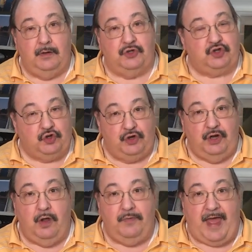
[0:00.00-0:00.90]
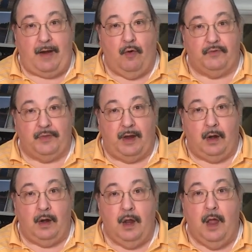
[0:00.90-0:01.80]
just so you know that over
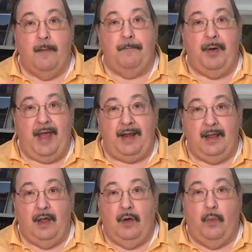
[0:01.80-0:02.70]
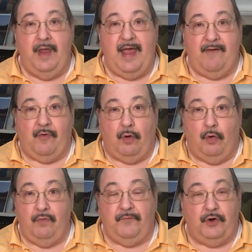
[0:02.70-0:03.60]
there. But we have our
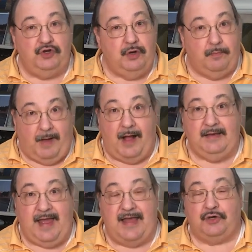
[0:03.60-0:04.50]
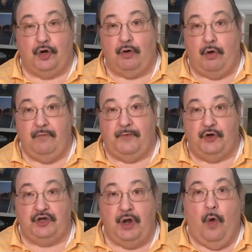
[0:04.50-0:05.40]
own version. Magda has her own
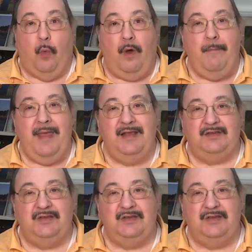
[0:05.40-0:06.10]
version. What makes